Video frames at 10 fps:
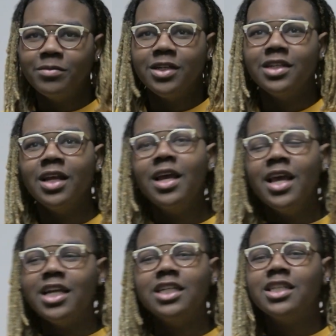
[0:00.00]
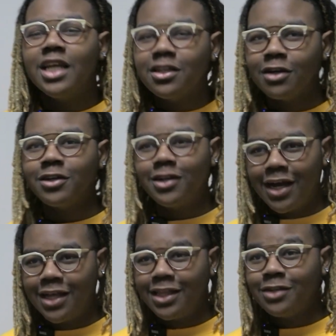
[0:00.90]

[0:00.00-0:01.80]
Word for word: just and she stays on her grind.